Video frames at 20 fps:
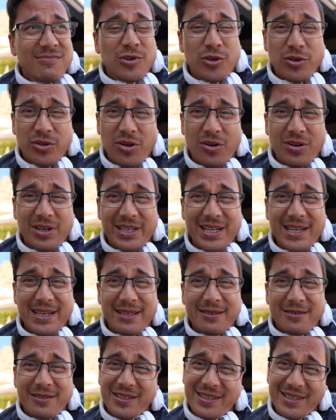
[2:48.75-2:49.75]
Good holiday.
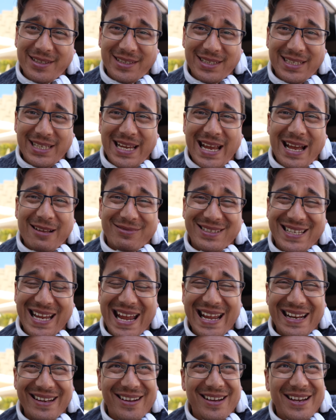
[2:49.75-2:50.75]
You can see how
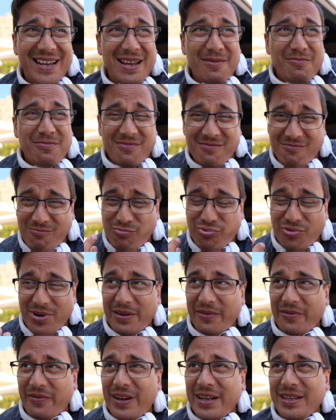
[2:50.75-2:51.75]
tanned I am,
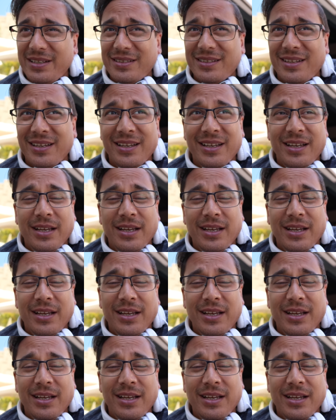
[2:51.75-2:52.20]
brown faced.